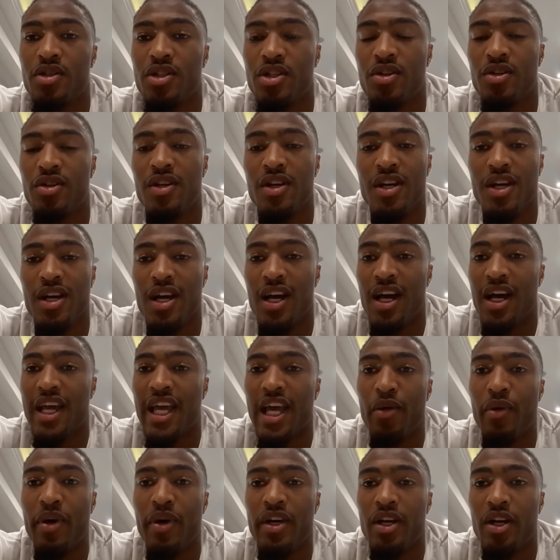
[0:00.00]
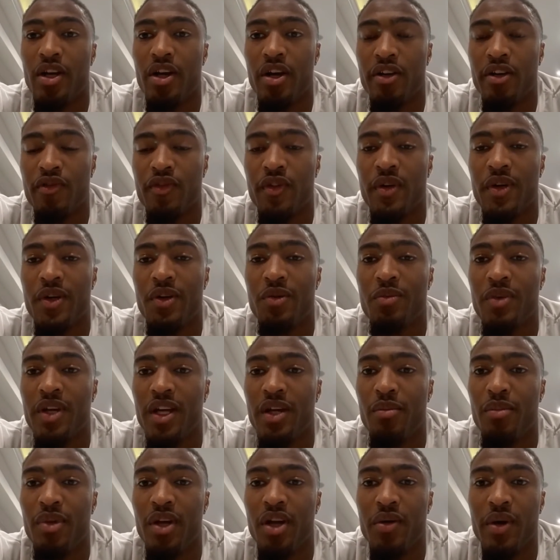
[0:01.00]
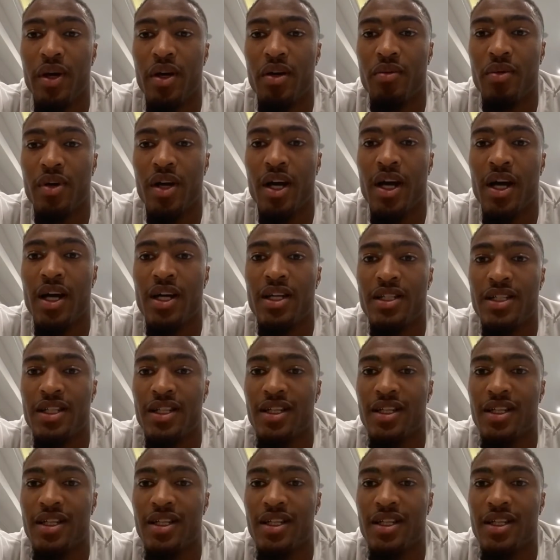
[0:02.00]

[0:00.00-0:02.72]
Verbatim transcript: So I can't wait to learn from them and be around them guys.